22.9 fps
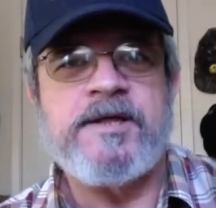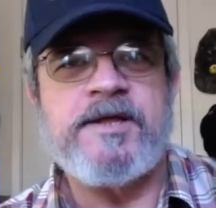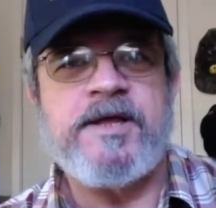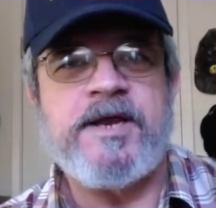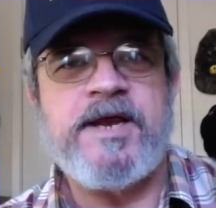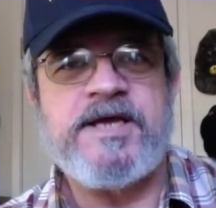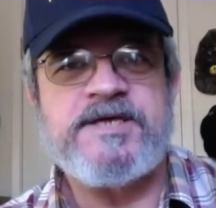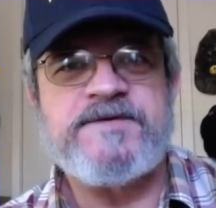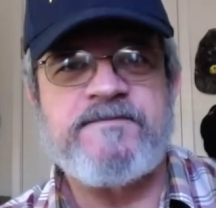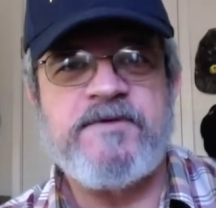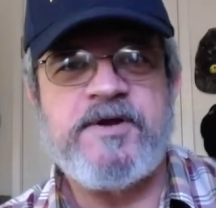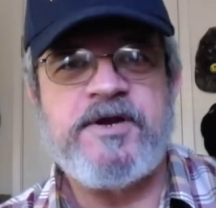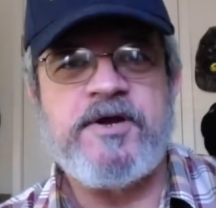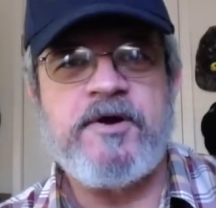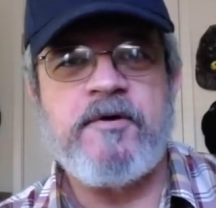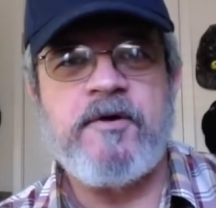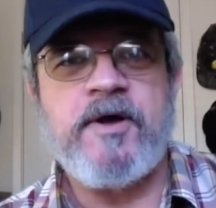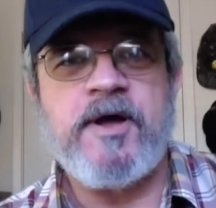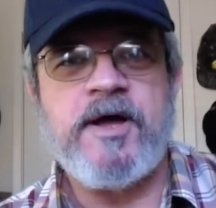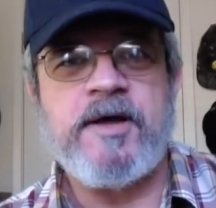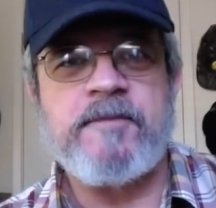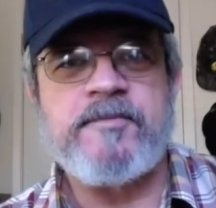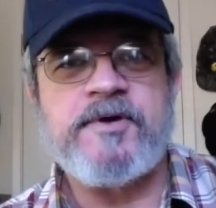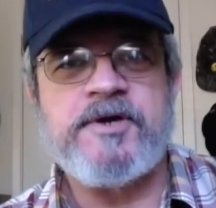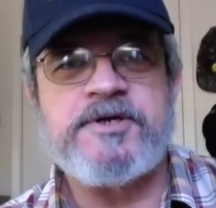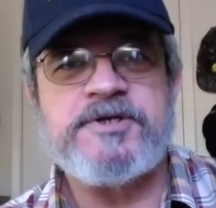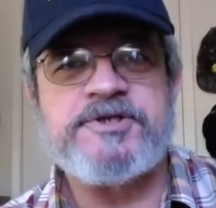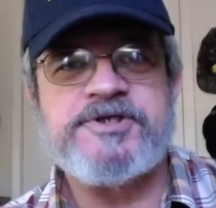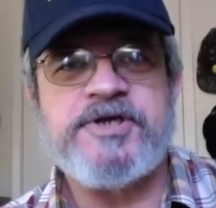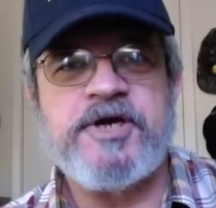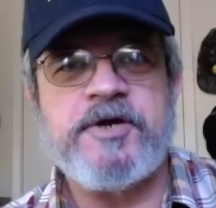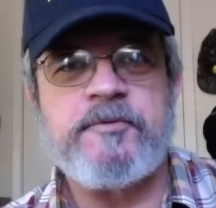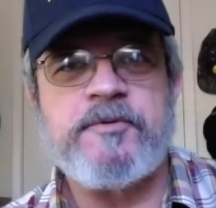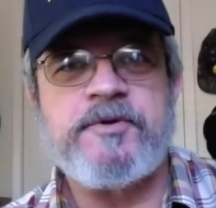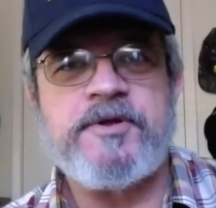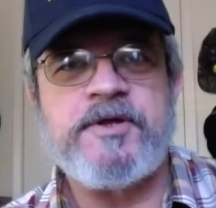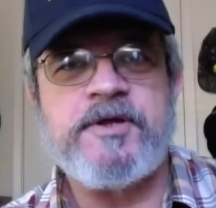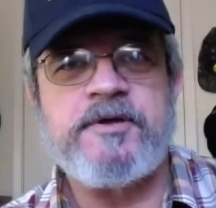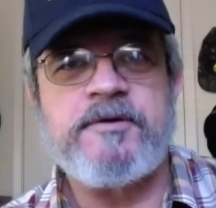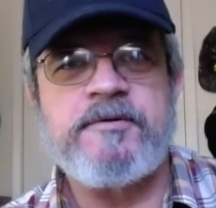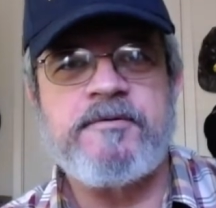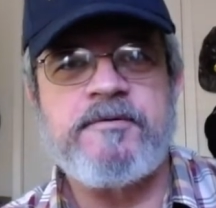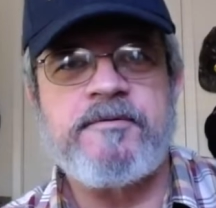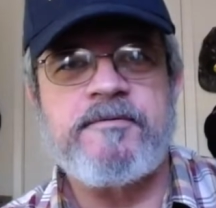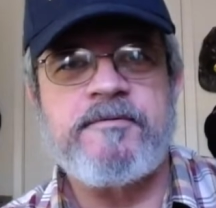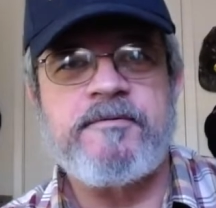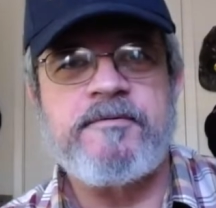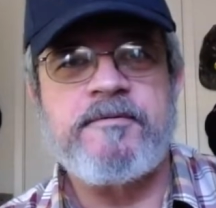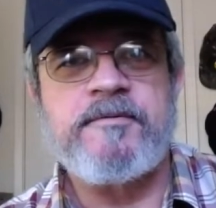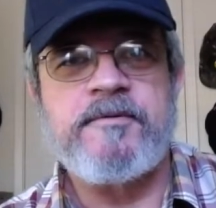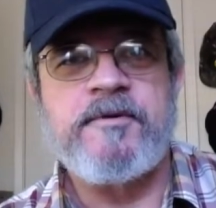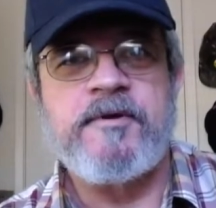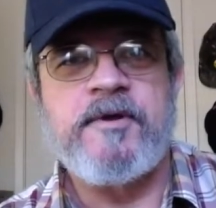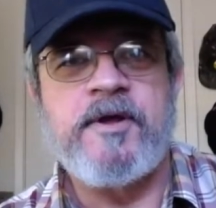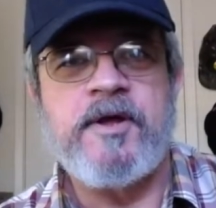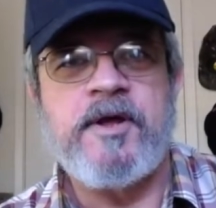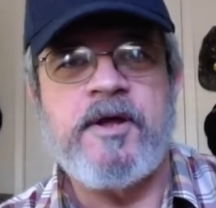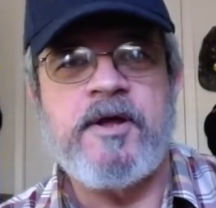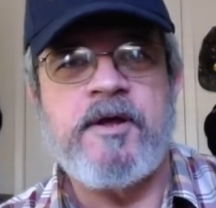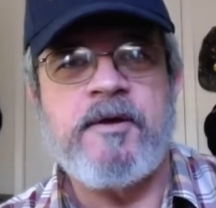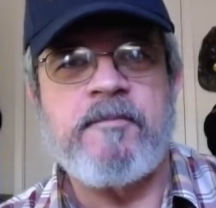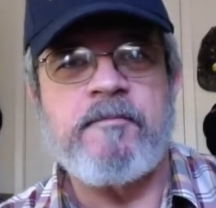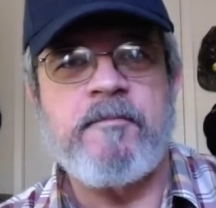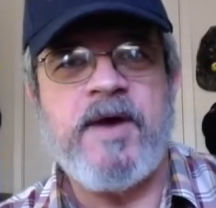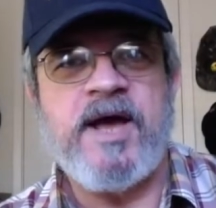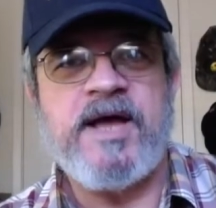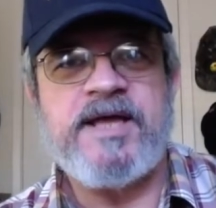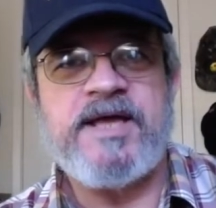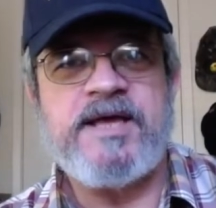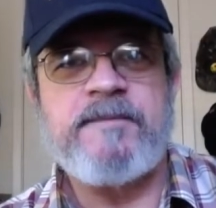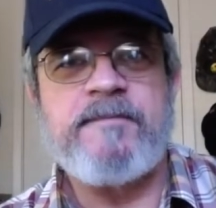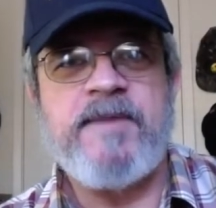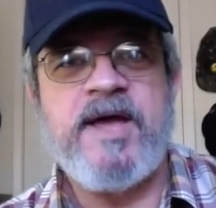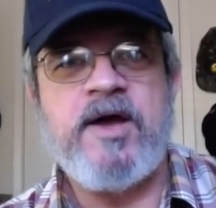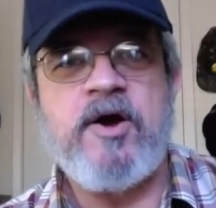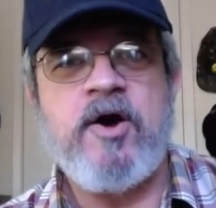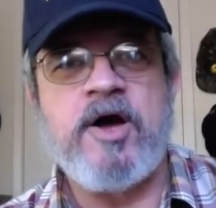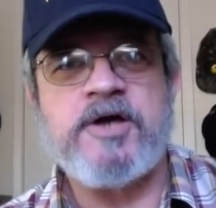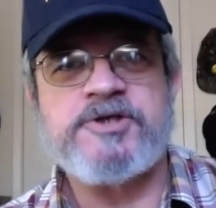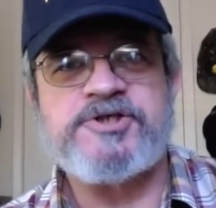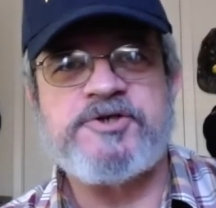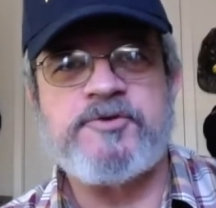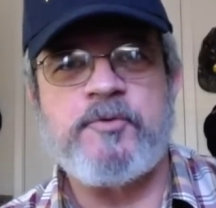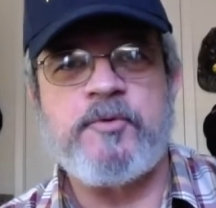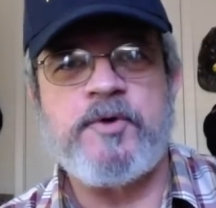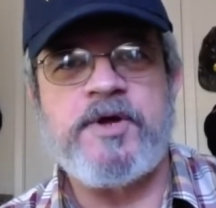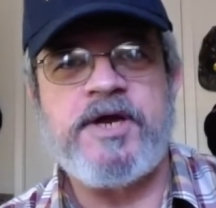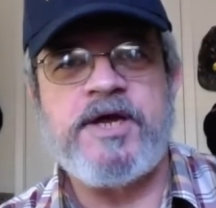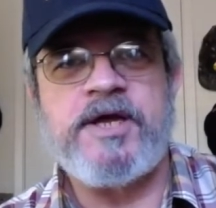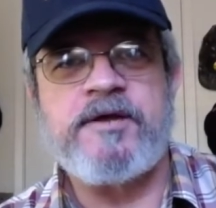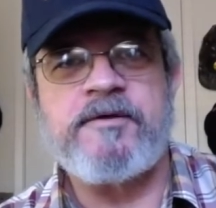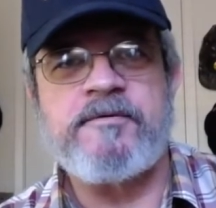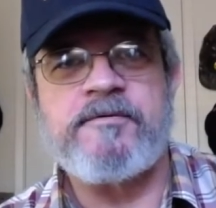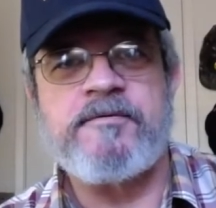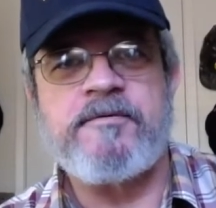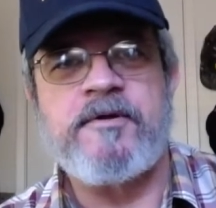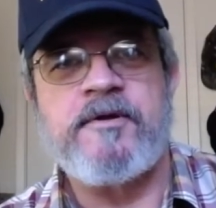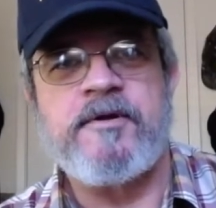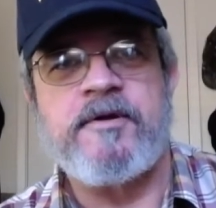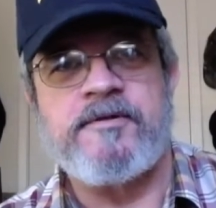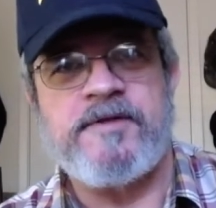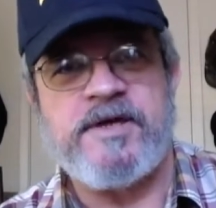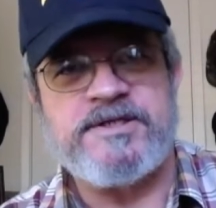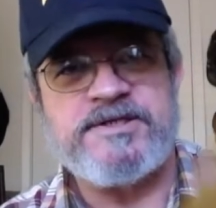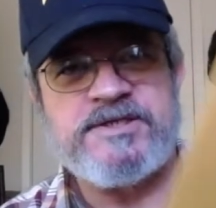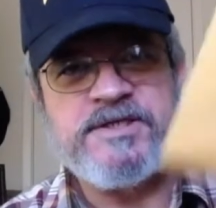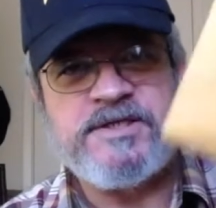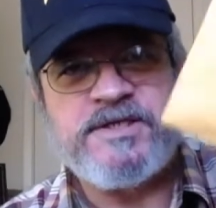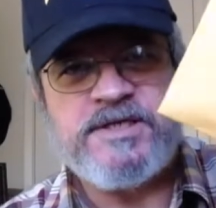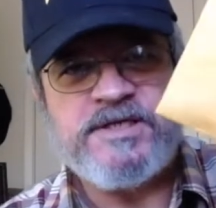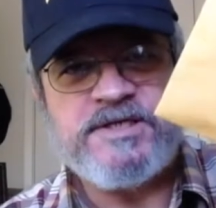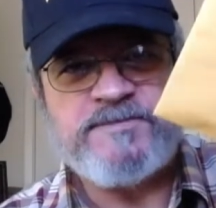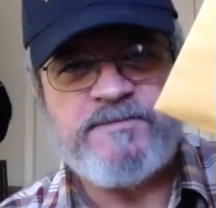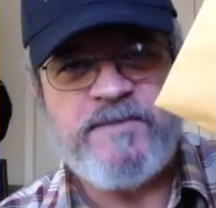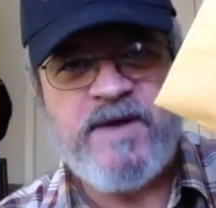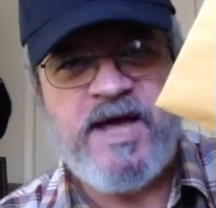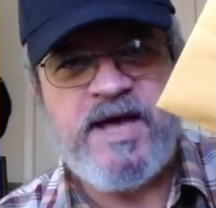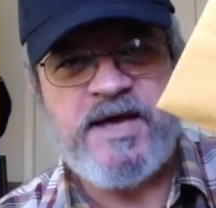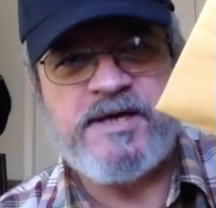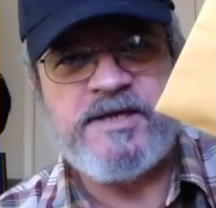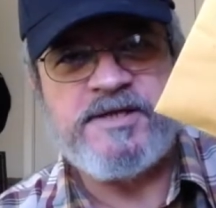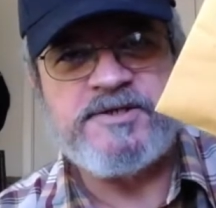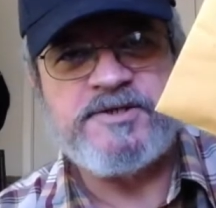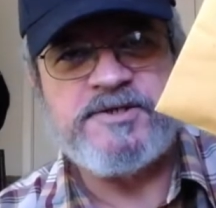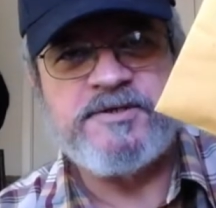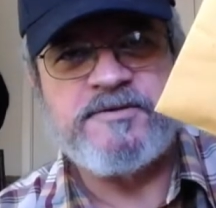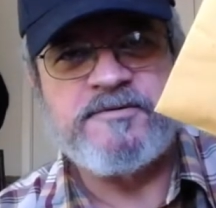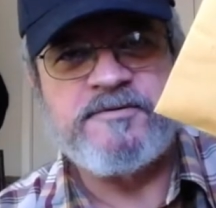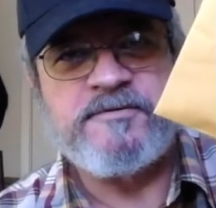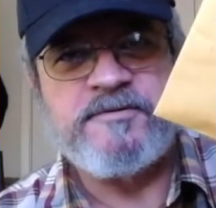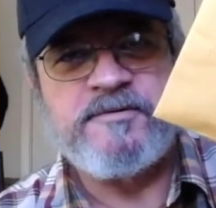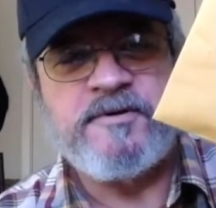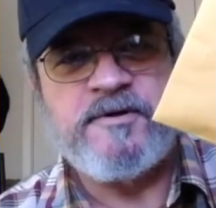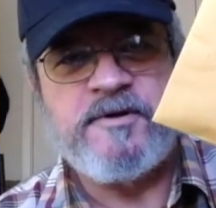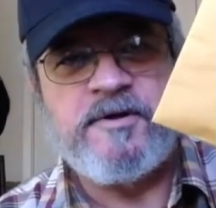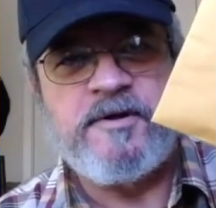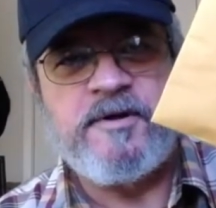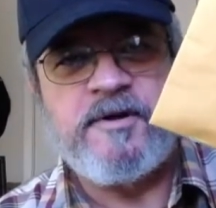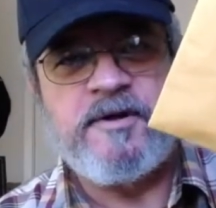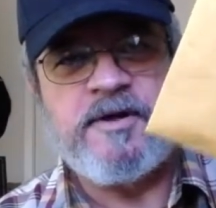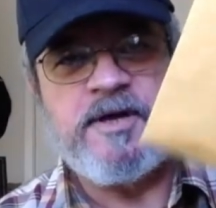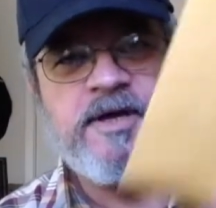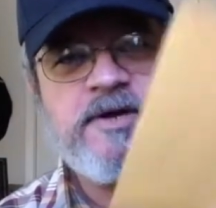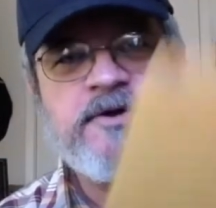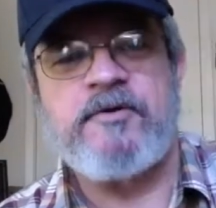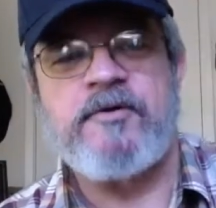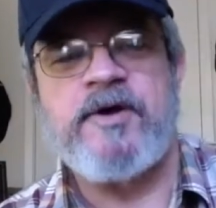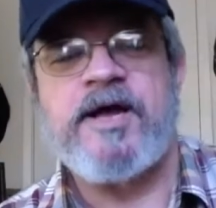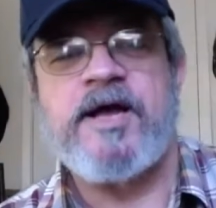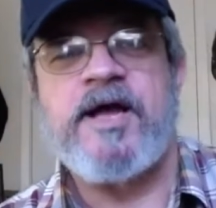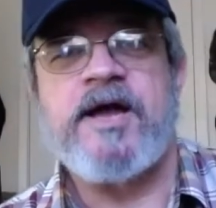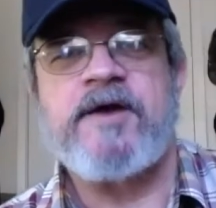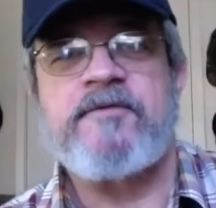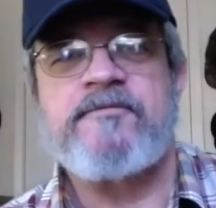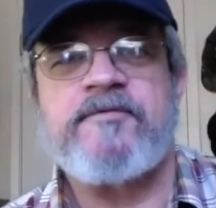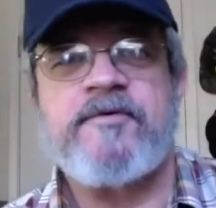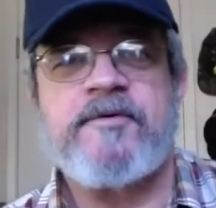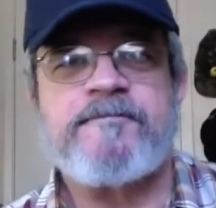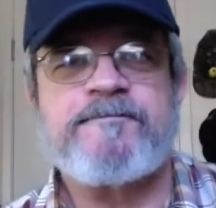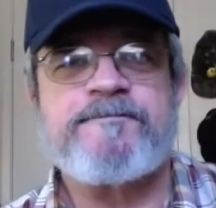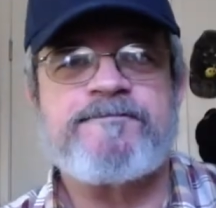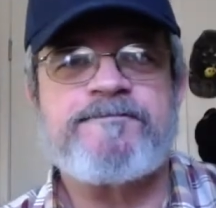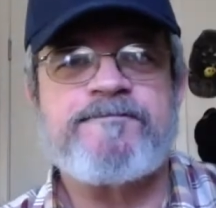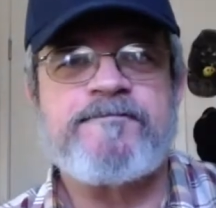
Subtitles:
Today's video, I'm going to share with you my eBay auction winning that's in this package and who I got it from.